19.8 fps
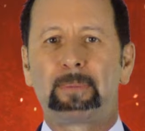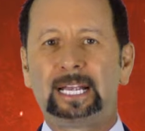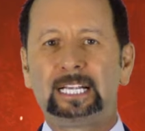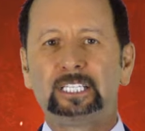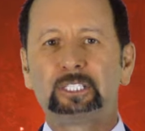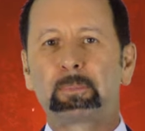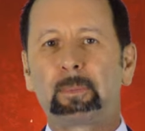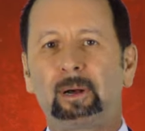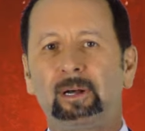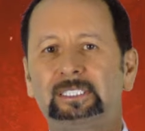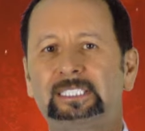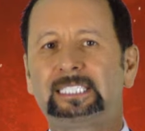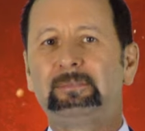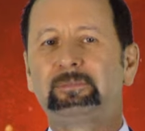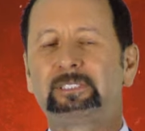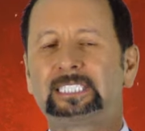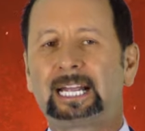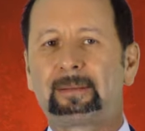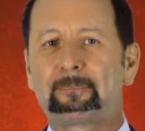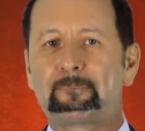Baseball
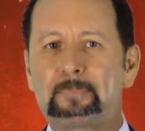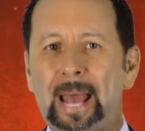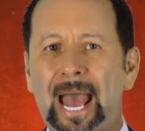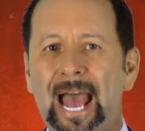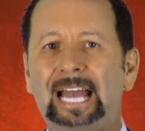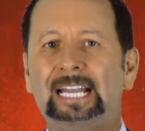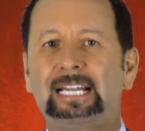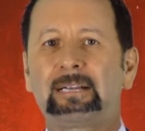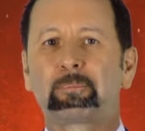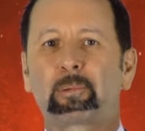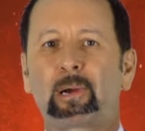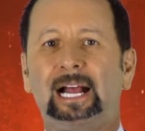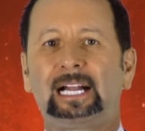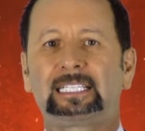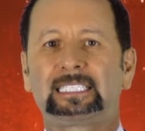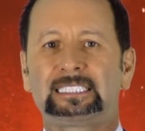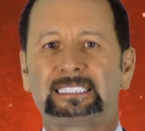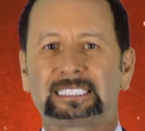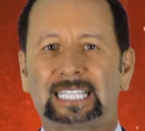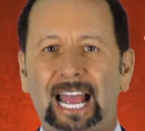teams take batting
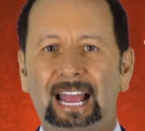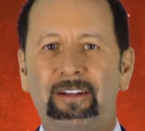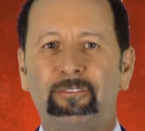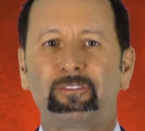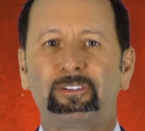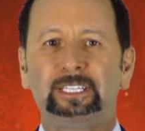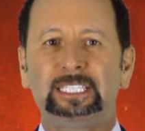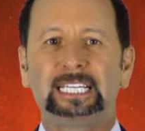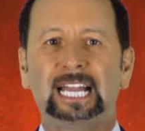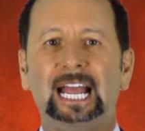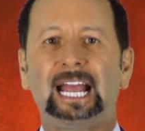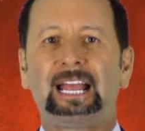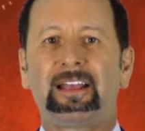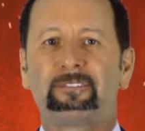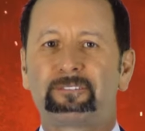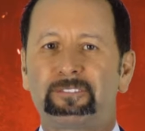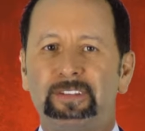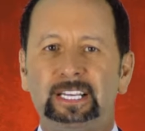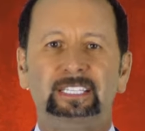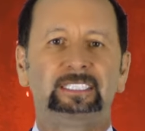practice every day,
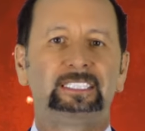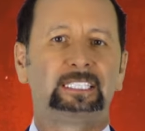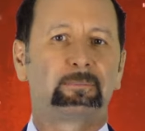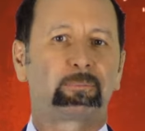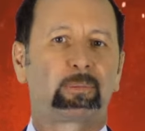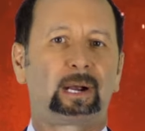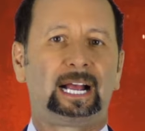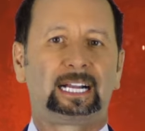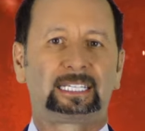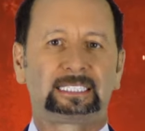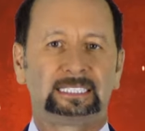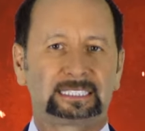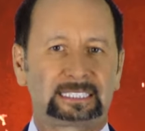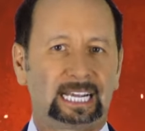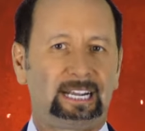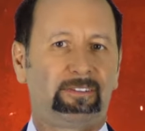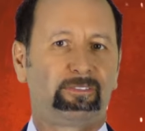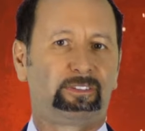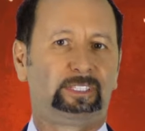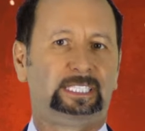fielding practice
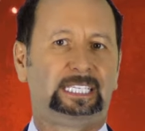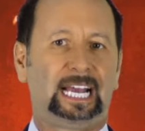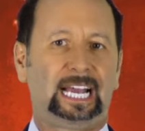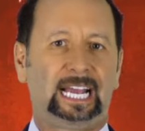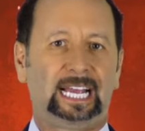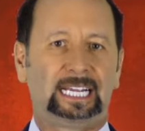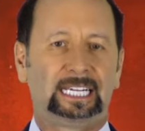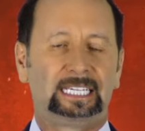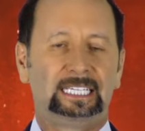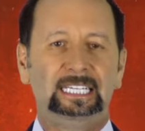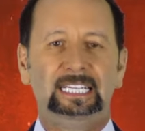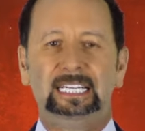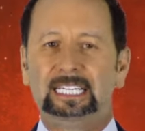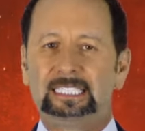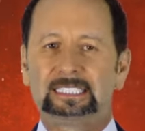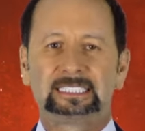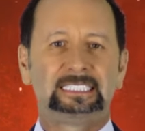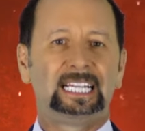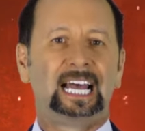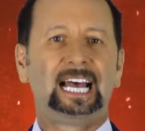every day.
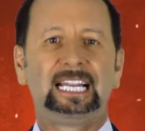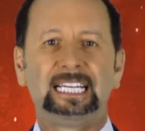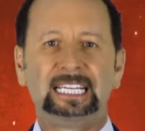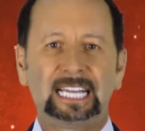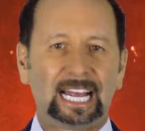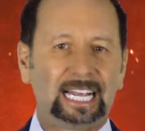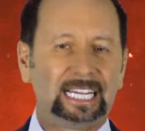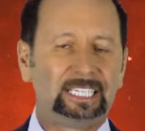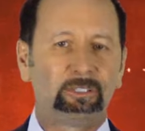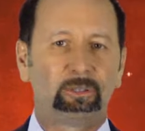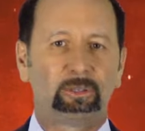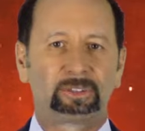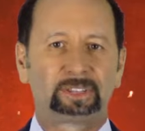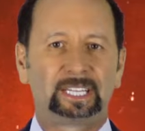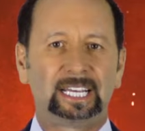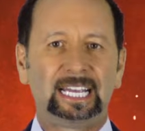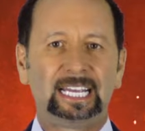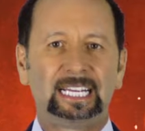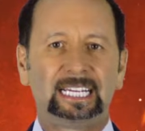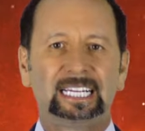It's not an annual
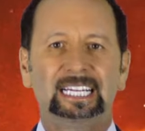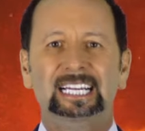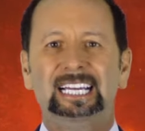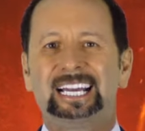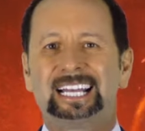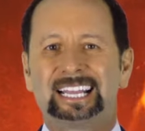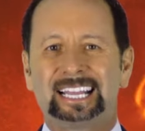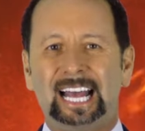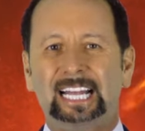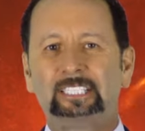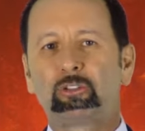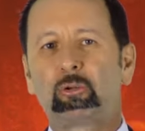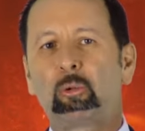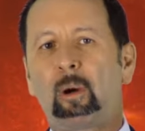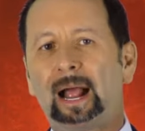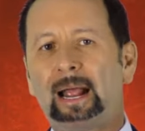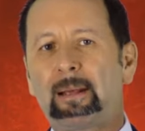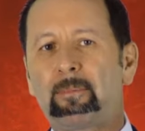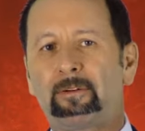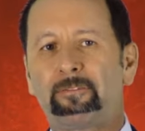thing. That's
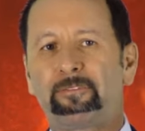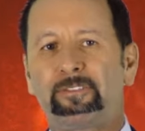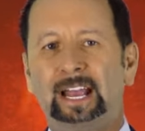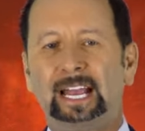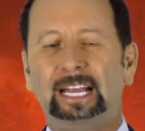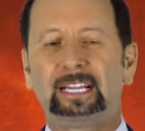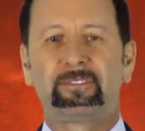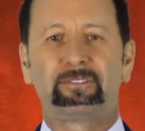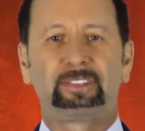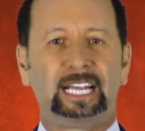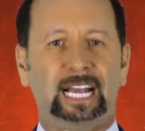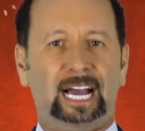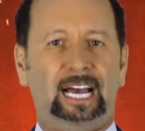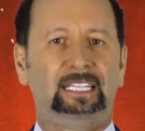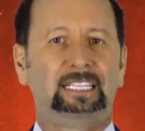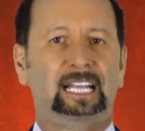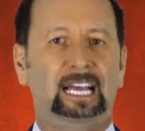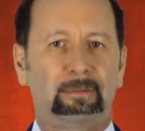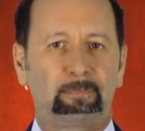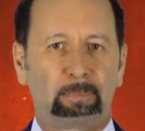why I'm a fan of the
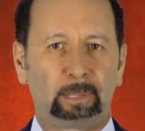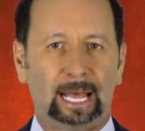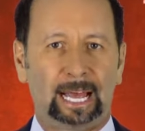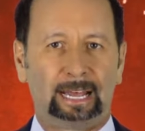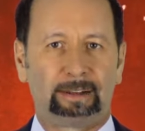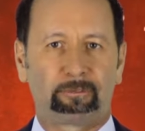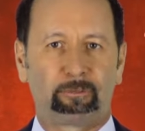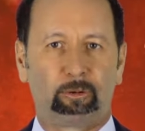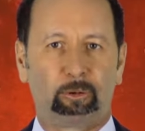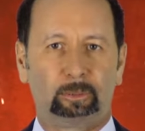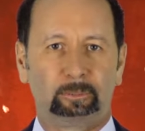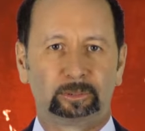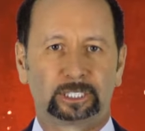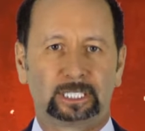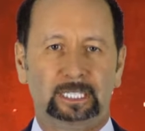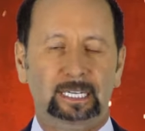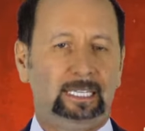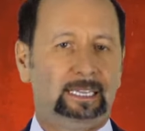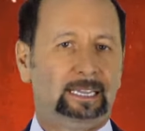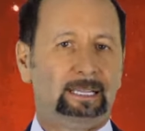online platforms.
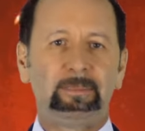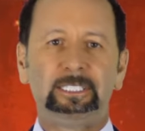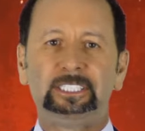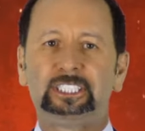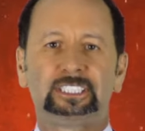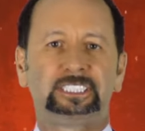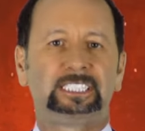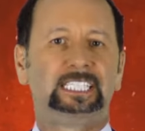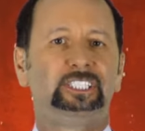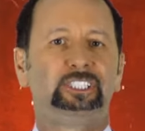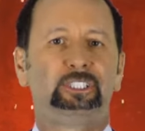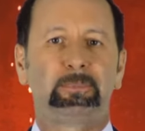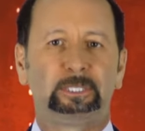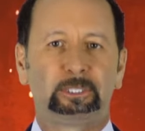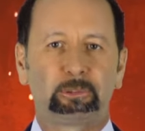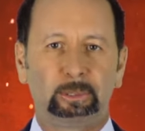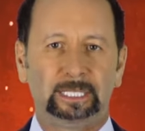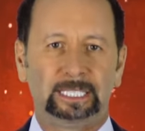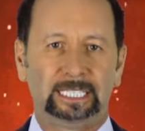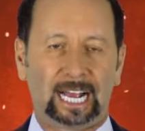Let me just hit you
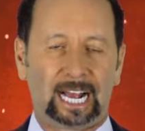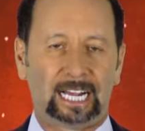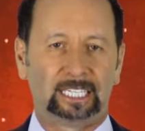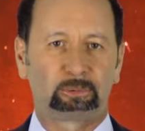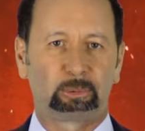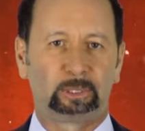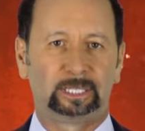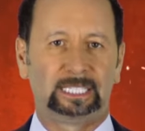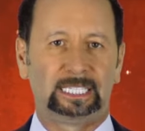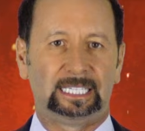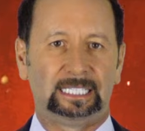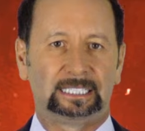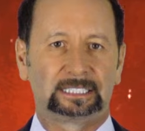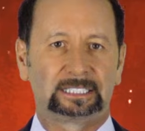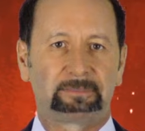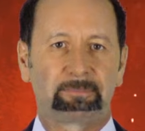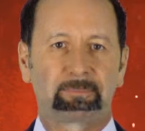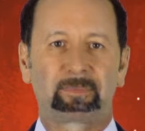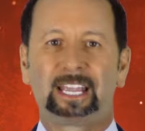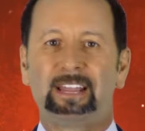between the eyes with
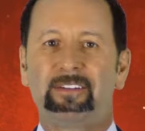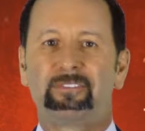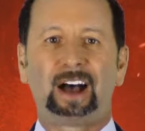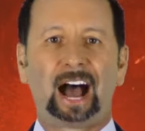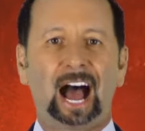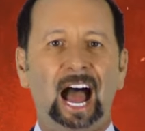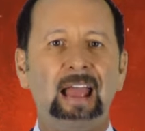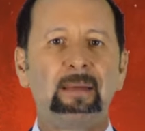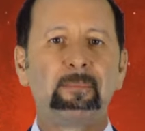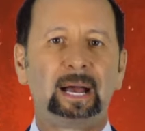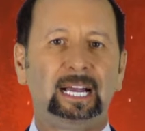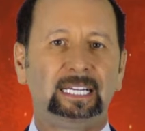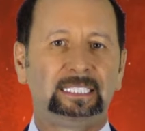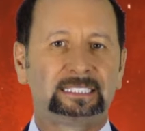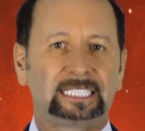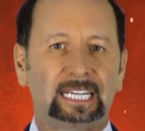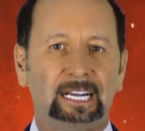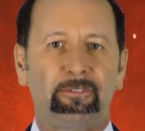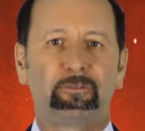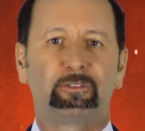this. If I
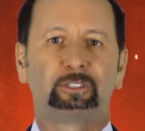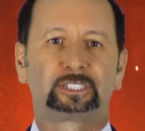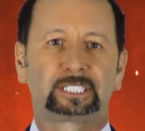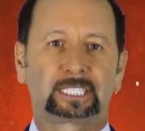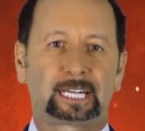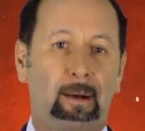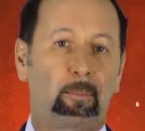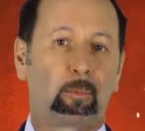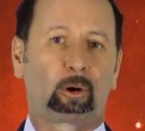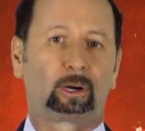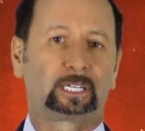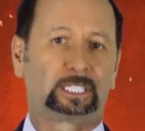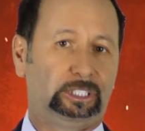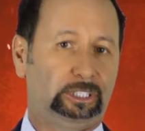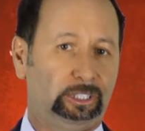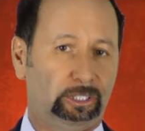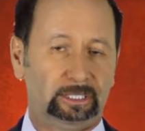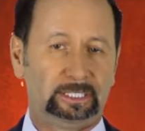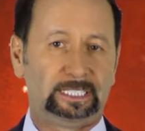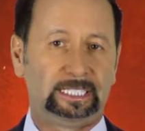myself was to come work
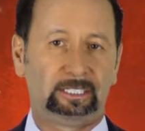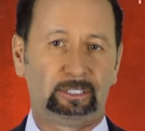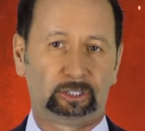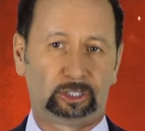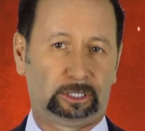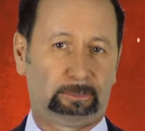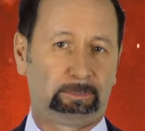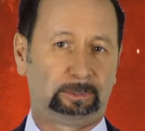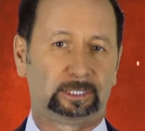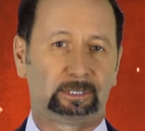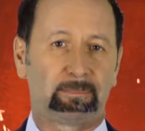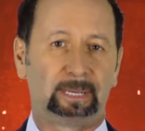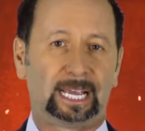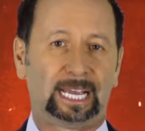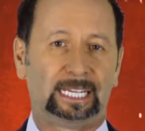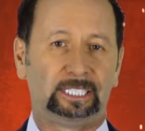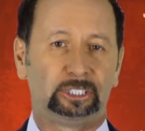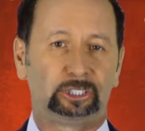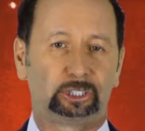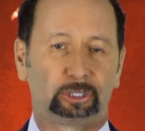at your dealership as a
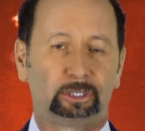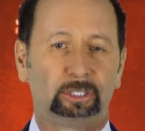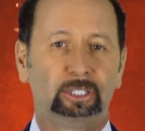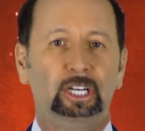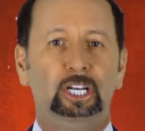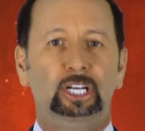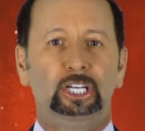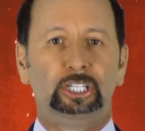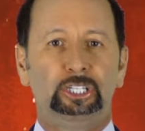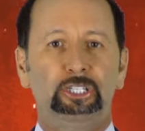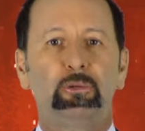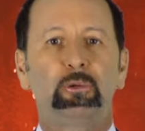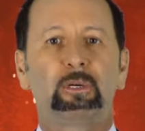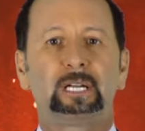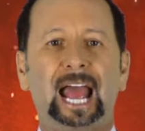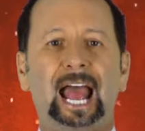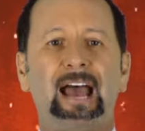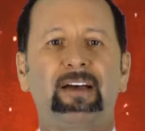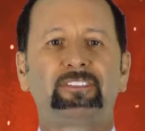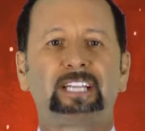manager, you
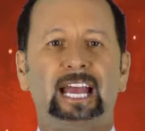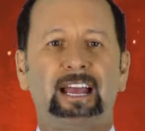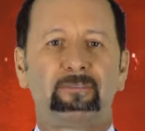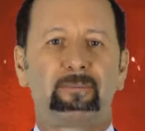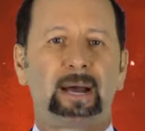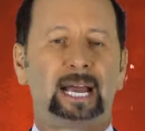would have to have